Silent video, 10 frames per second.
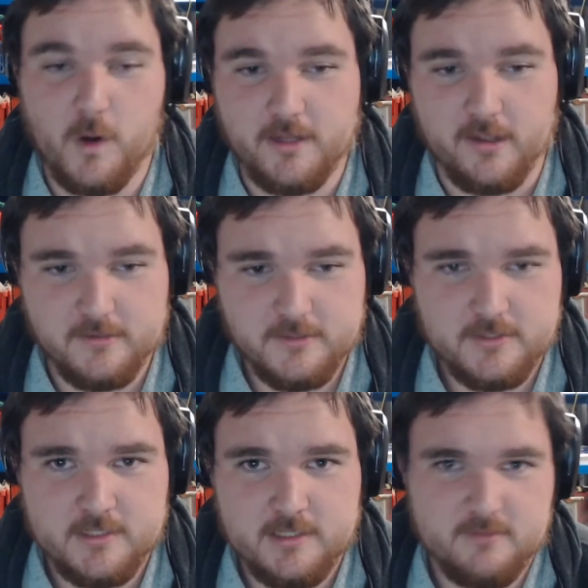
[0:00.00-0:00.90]
guns,
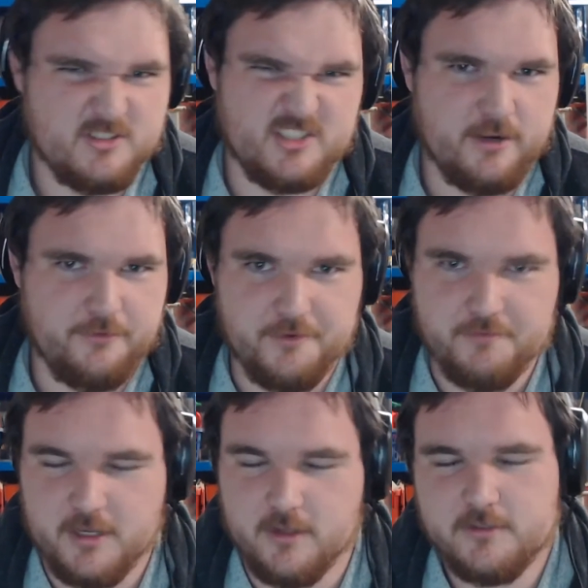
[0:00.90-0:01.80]
which is
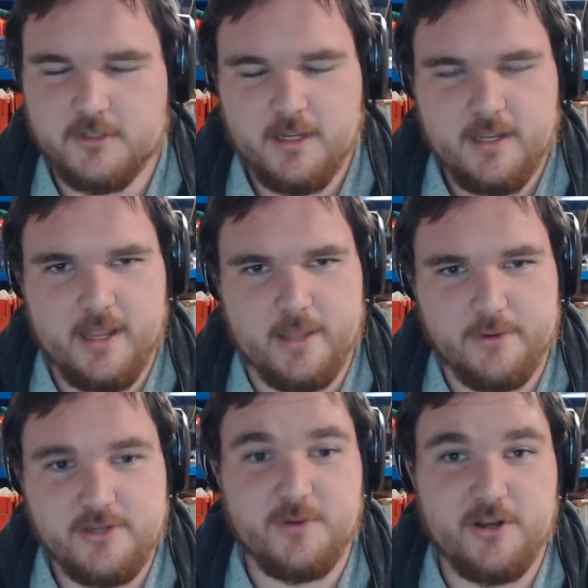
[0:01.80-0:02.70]
150 guns, and the
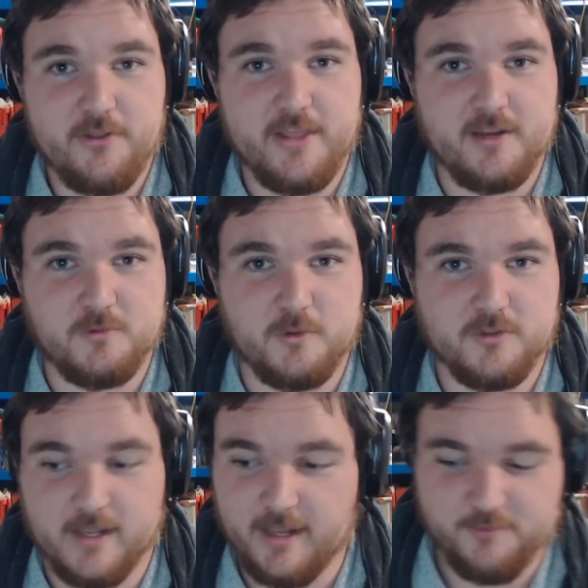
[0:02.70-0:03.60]
reason we know that is
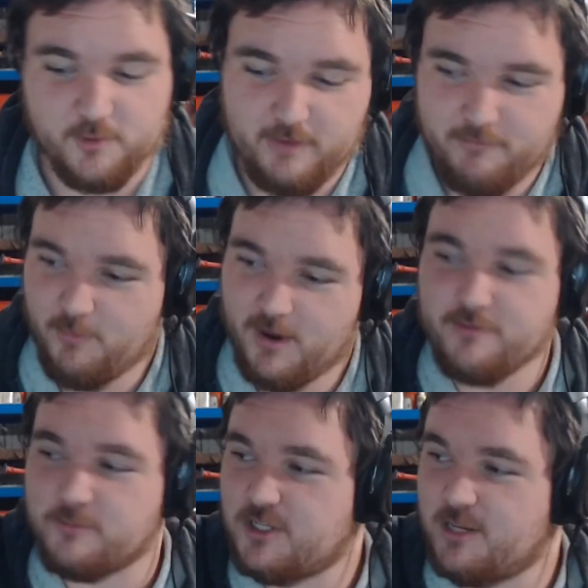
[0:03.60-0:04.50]
because they left every one of
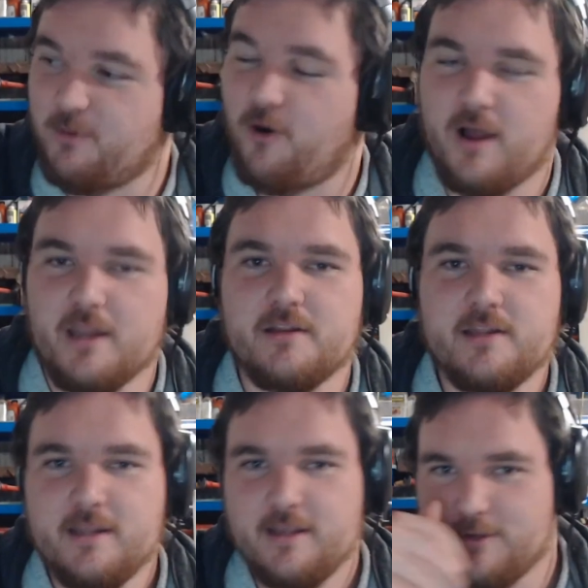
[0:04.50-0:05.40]
them sitting behind
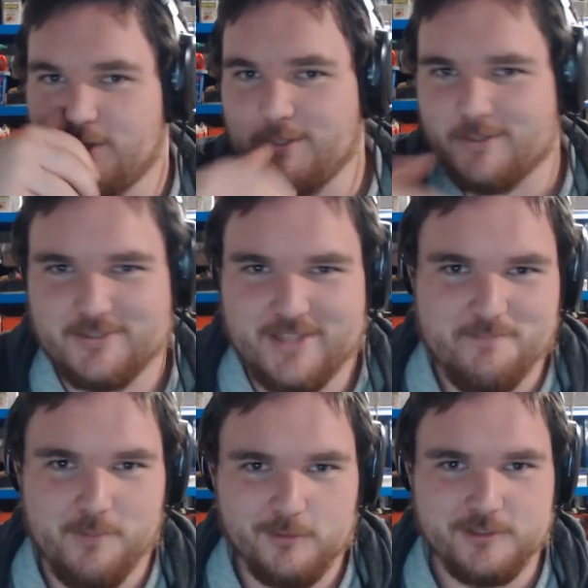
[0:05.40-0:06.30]
because they
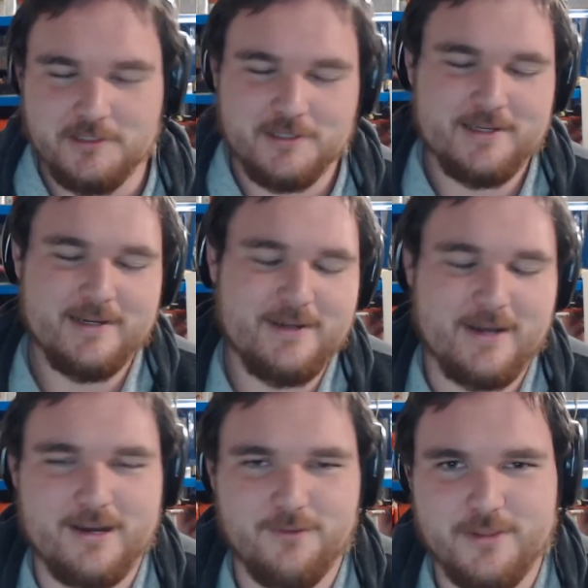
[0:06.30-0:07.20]
bolted
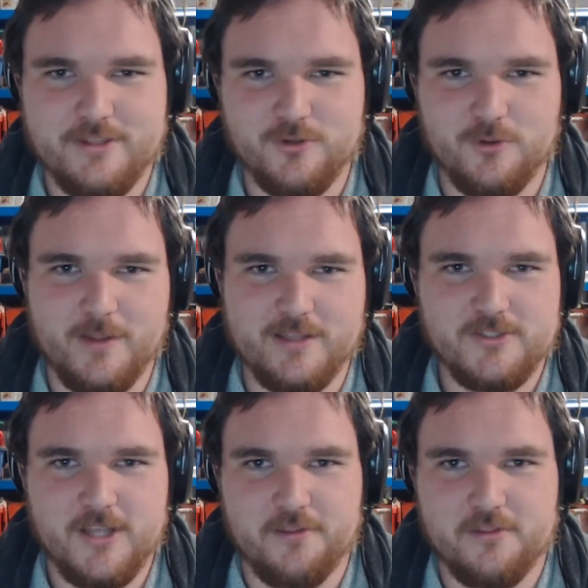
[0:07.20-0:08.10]
when this all went
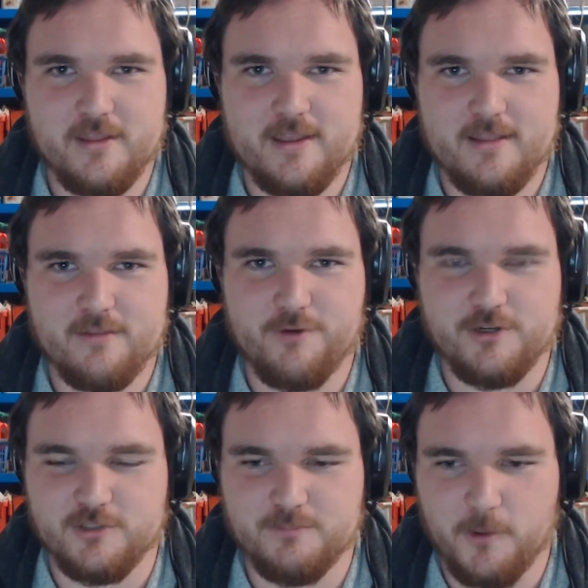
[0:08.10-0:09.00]
south. The
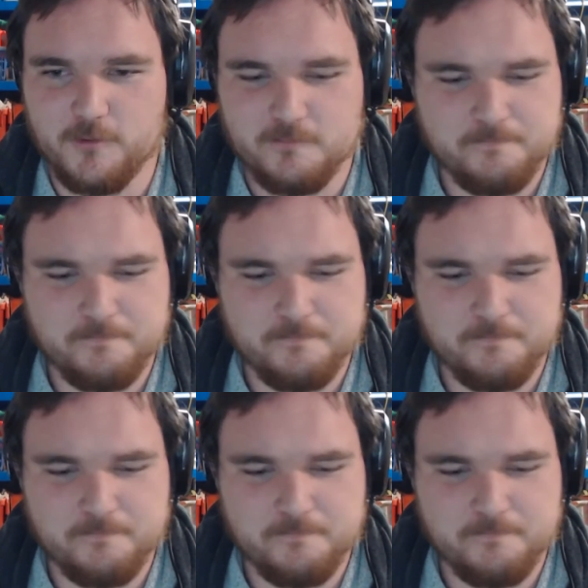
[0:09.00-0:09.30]
French just bolted.